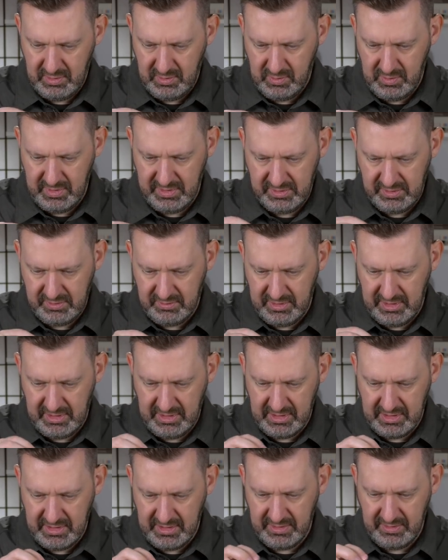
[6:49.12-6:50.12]
Quick
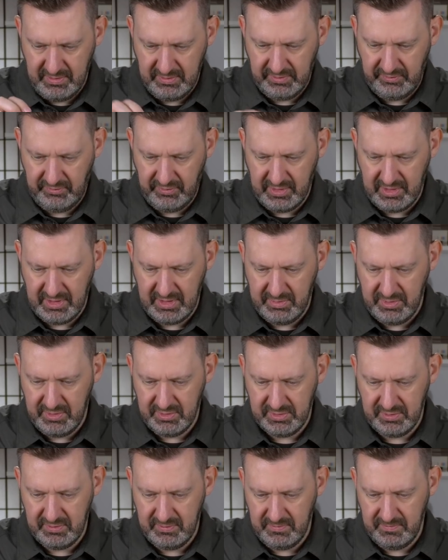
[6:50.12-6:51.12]
straighten out of those
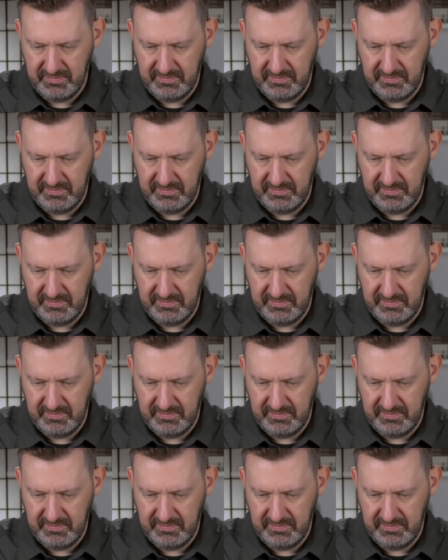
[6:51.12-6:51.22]
fibres.